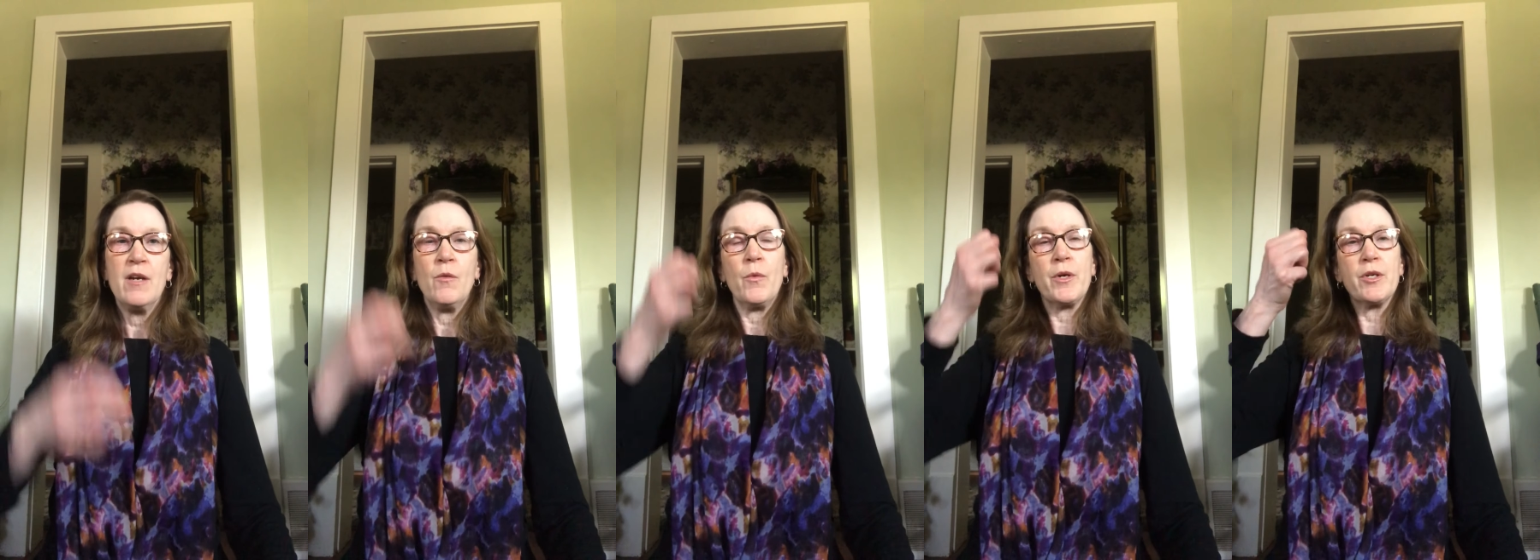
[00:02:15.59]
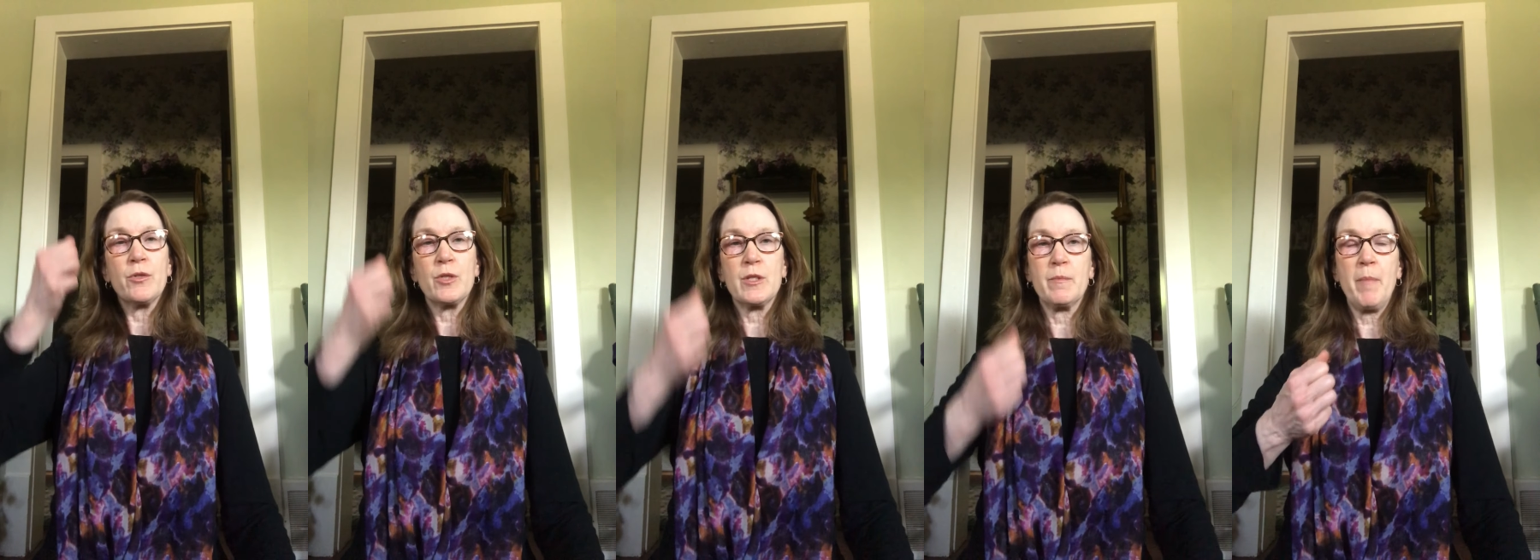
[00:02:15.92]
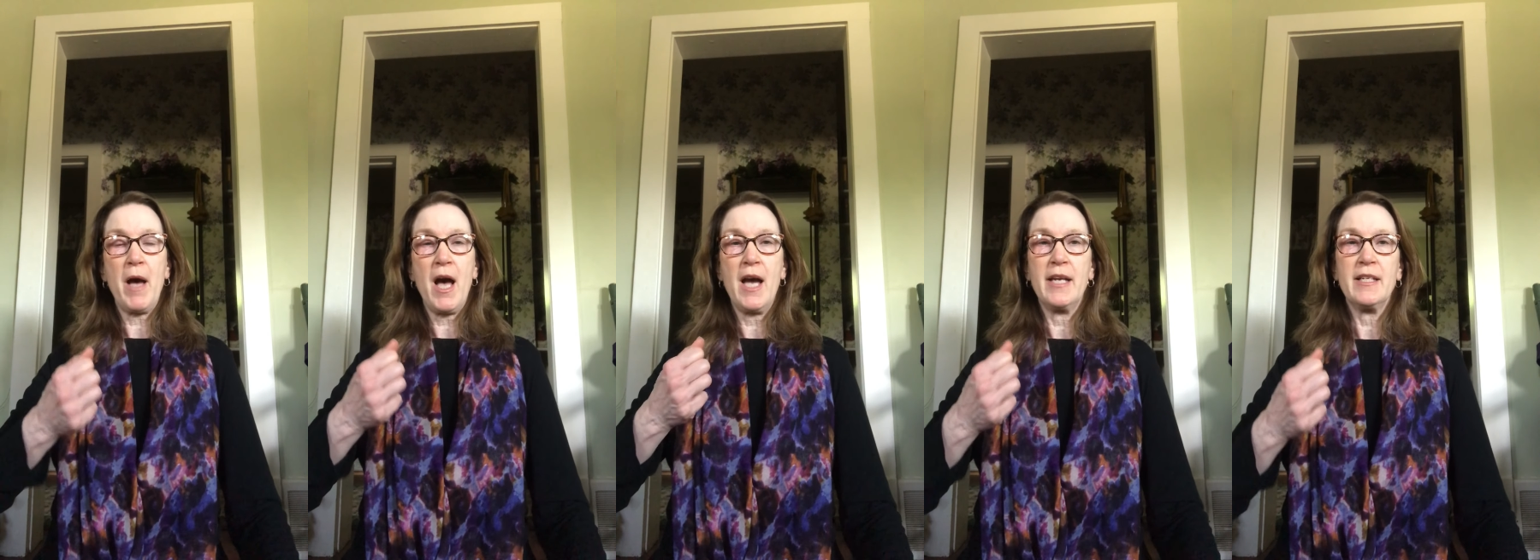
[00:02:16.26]
where your
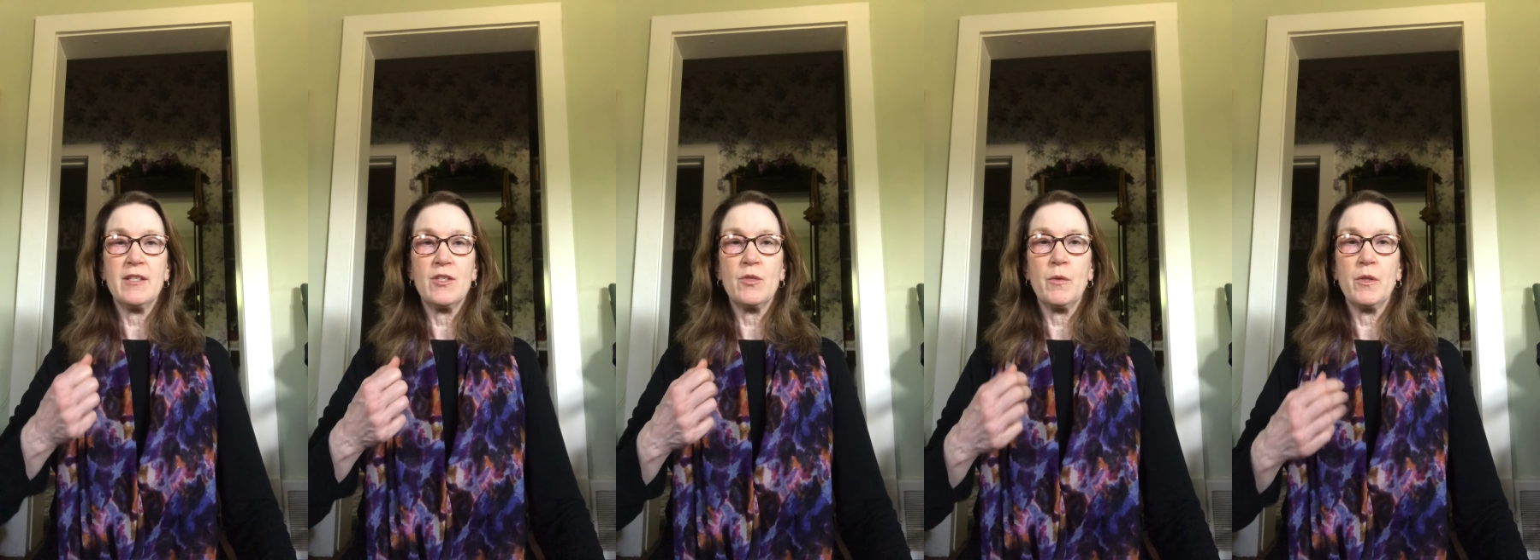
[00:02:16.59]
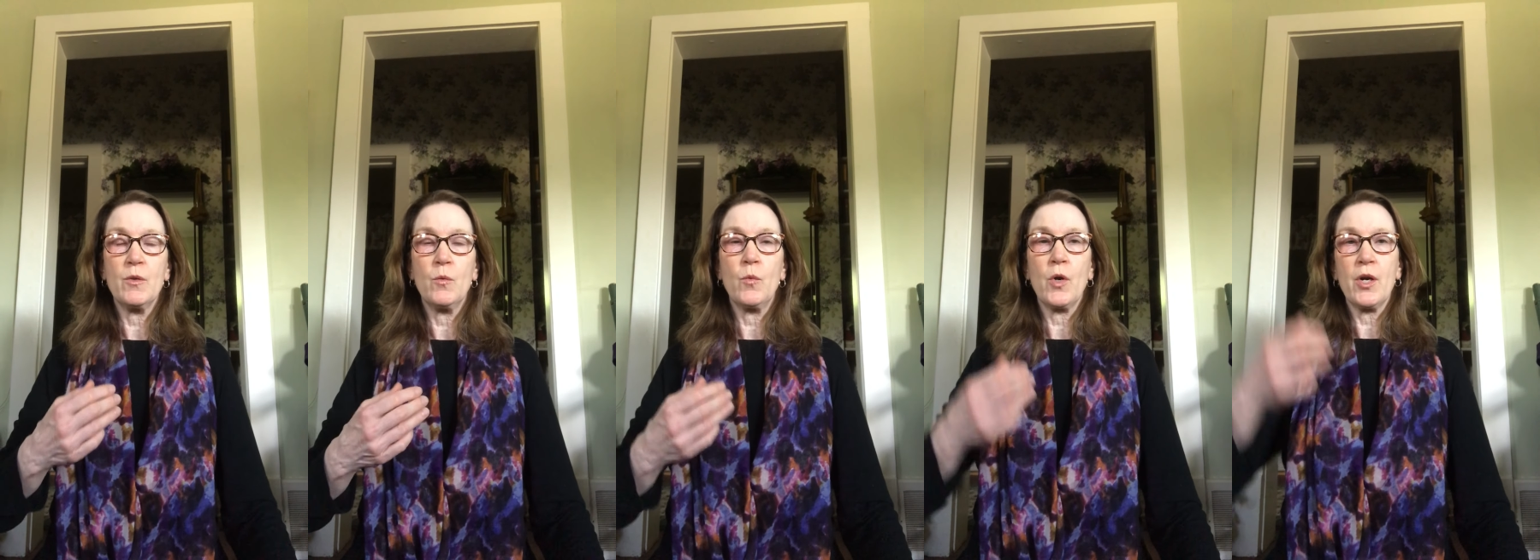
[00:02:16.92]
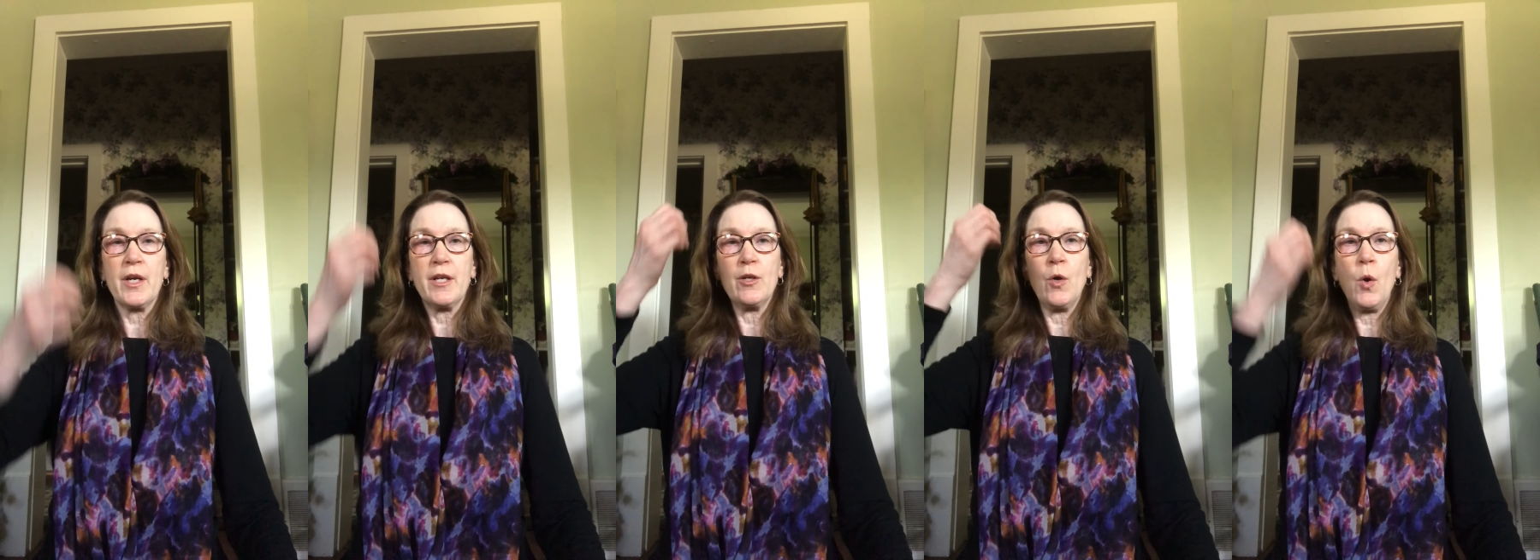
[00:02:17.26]
spine is doing the
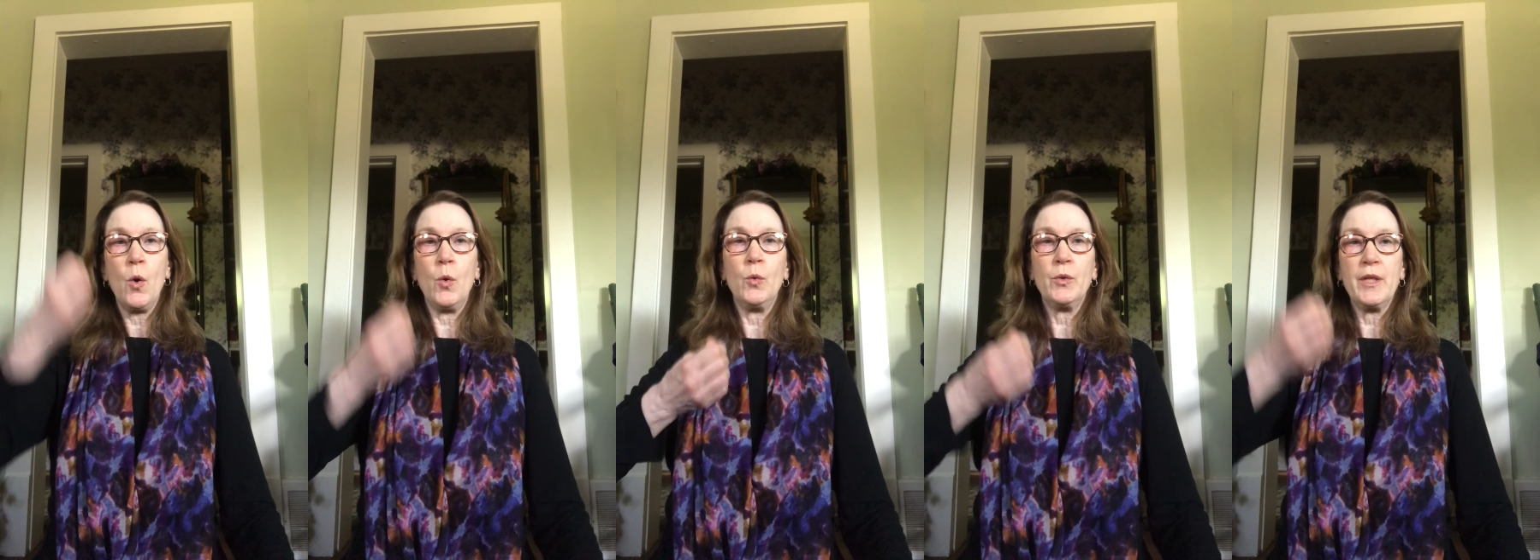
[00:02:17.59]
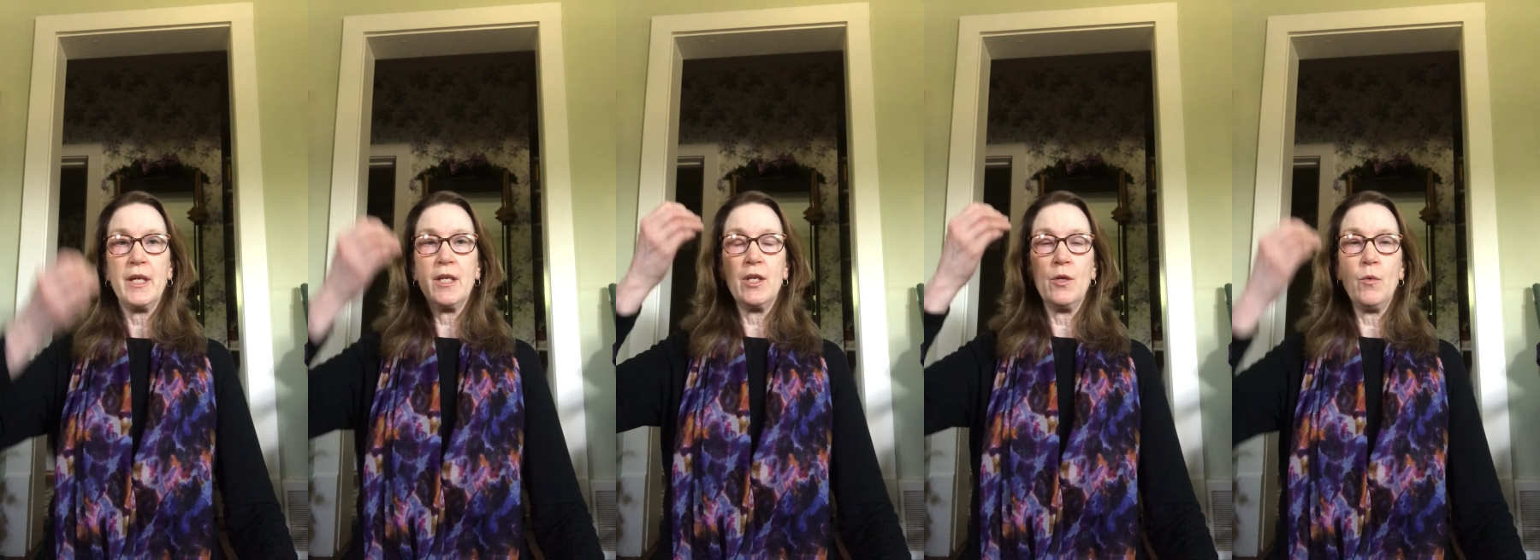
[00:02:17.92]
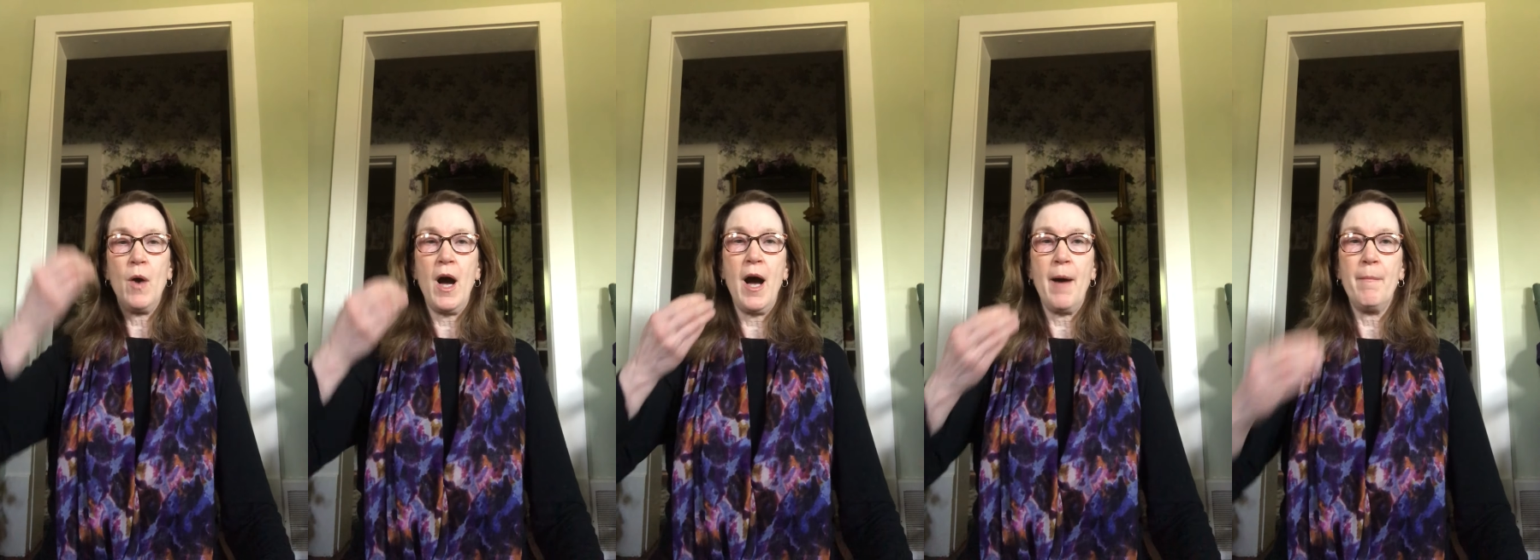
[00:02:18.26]
work and holding you
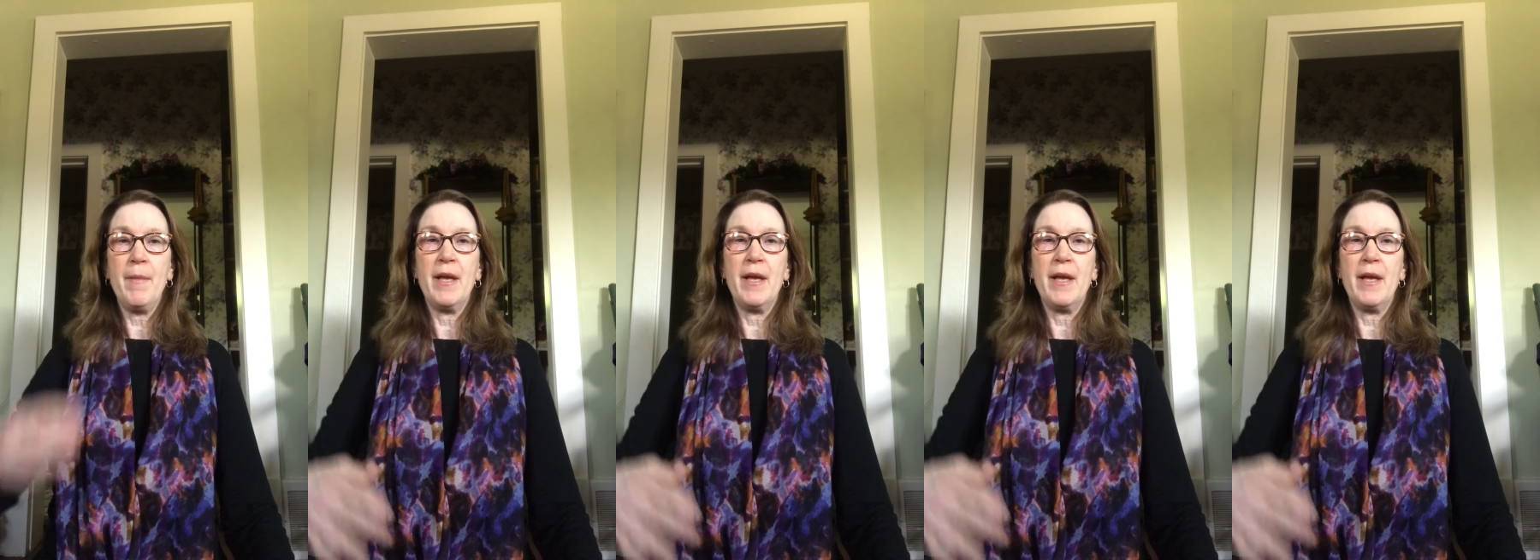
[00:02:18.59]
up,